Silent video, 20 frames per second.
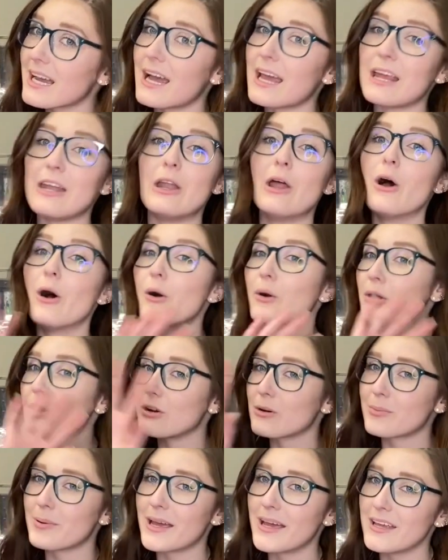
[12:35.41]
I know
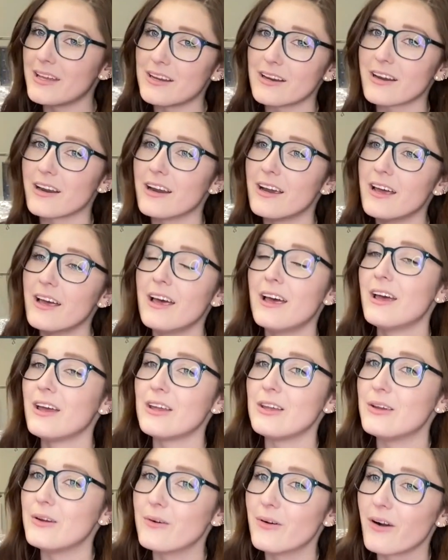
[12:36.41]

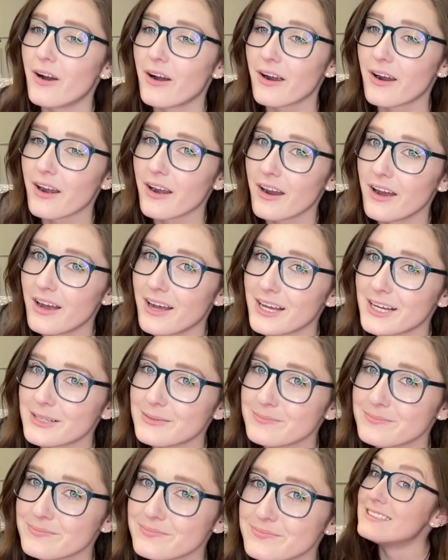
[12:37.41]
you are
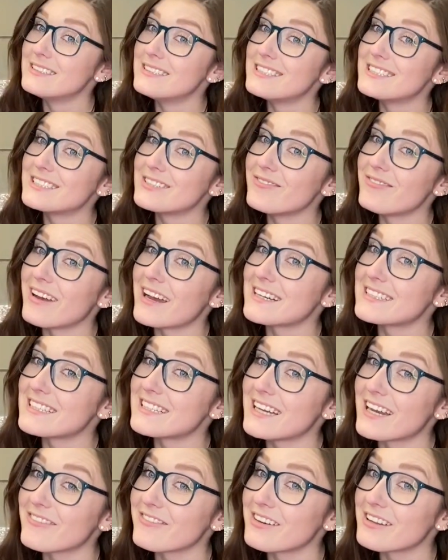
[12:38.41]

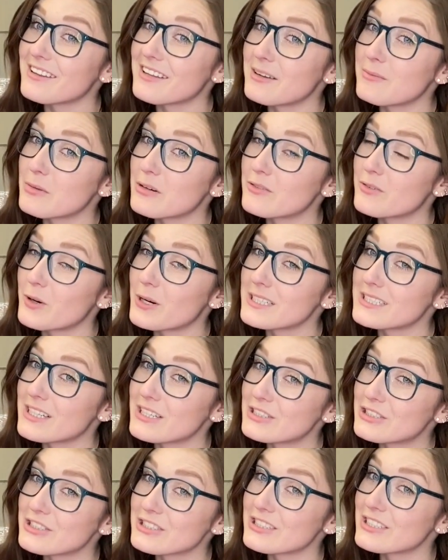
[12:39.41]
disinfecting everything before it
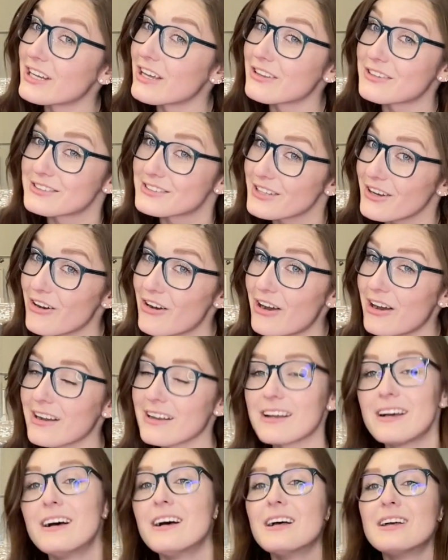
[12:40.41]
touches another dog.